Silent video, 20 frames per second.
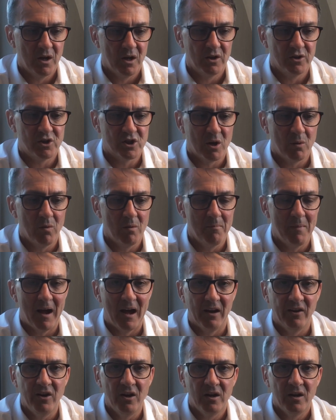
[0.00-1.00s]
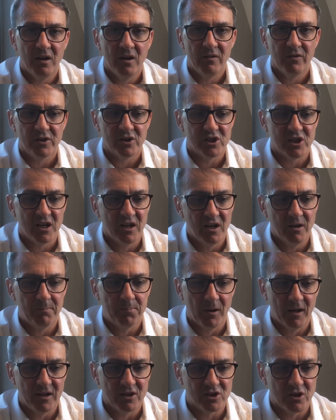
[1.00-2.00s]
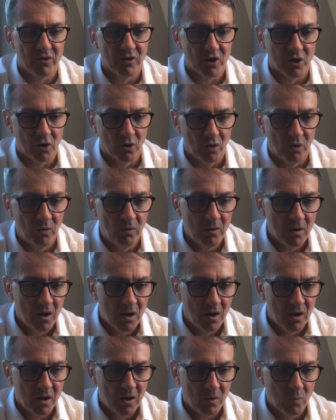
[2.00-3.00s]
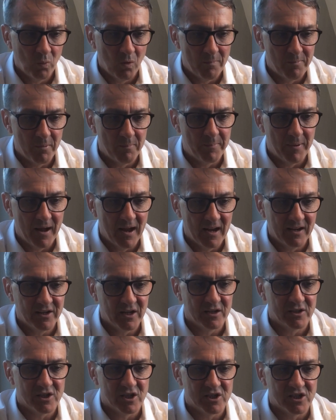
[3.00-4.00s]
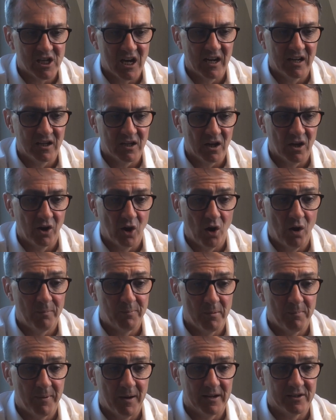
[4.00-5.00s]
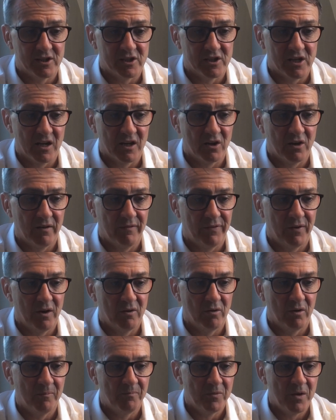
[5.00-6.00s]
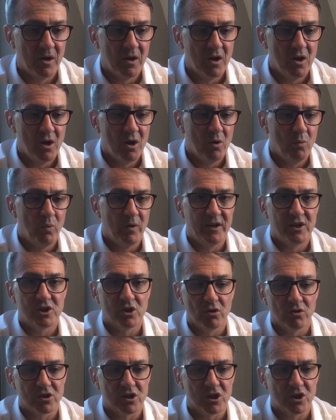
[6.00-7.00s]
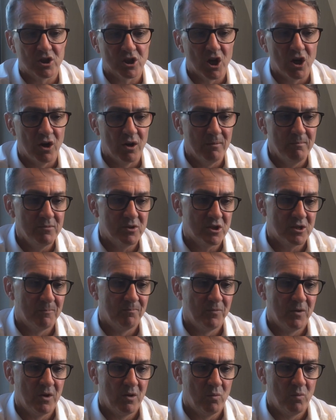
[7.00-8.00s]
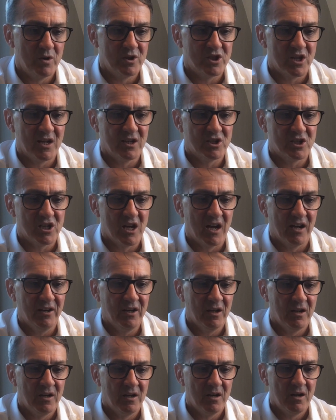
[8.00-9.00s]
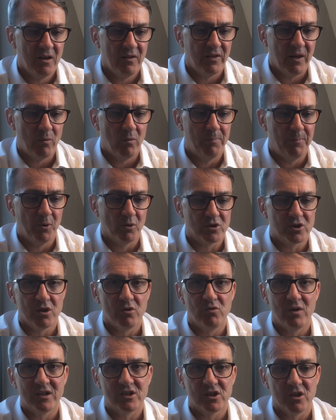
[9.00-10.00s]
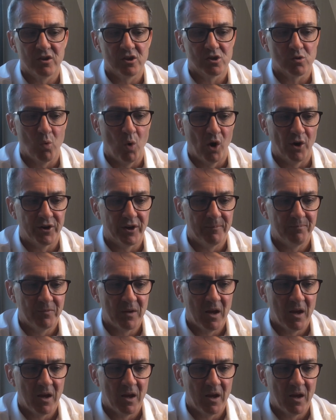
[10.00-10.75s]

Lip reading: and to a man the senior players on the call were prepared to take and are prepared to take a deferral. We discussed the terms which they said they will put to the rest of the squad.